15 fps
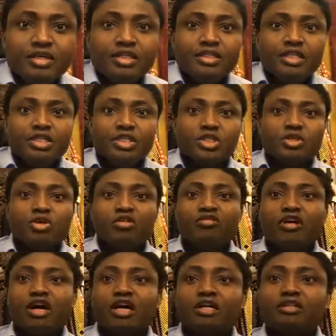This is
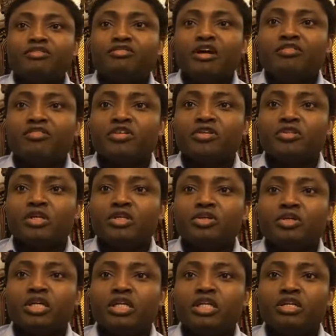over 500
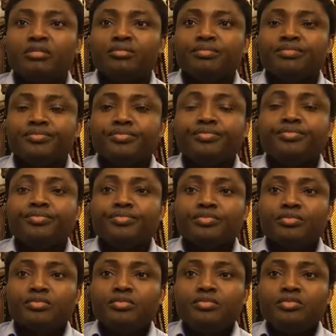already.
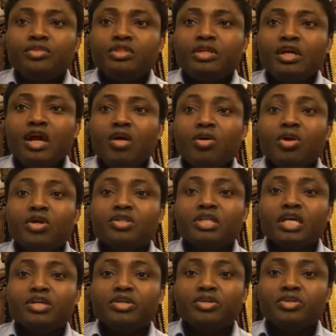I want to
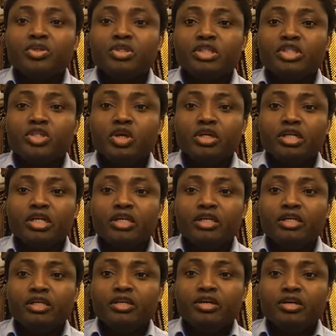take you to the journey
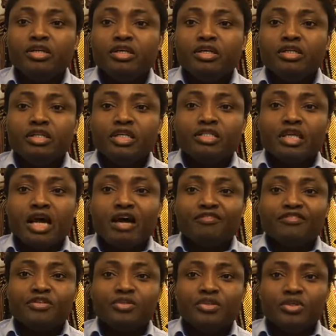this
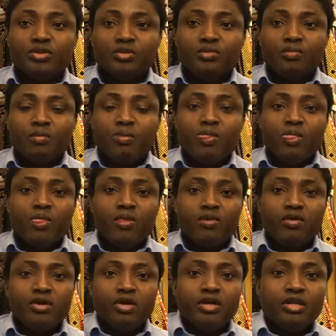afternoon.
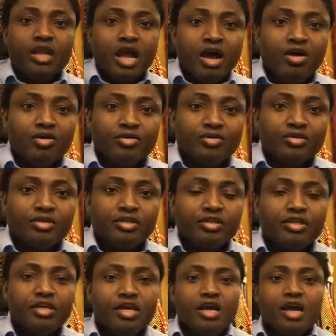Now,
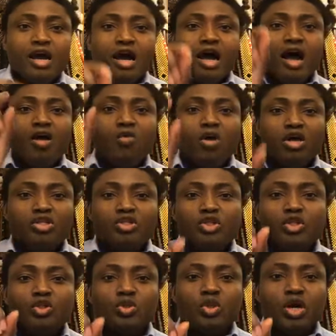I want
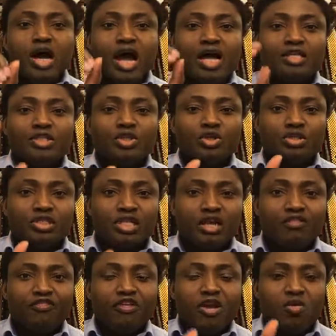you to ask
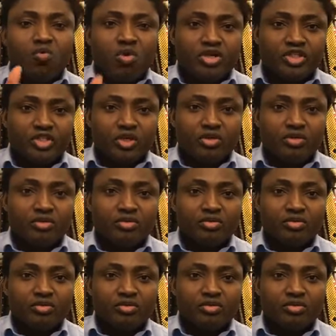yourself a question.